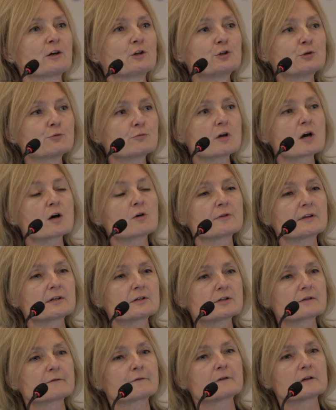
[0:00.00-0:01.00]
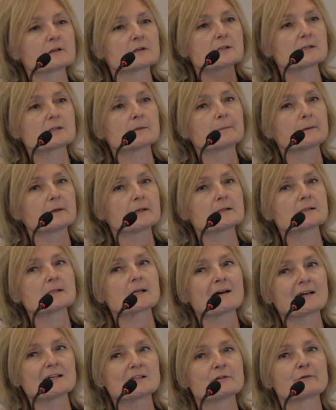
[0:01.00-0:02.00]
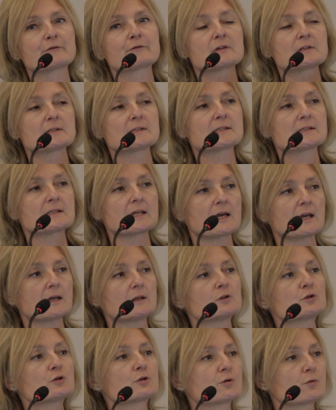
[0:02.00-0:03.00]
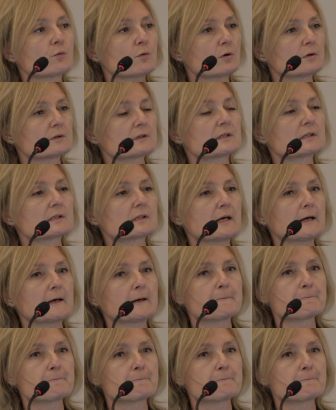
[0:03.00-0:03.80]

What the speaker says: You know that different disciplines are at a different stage towards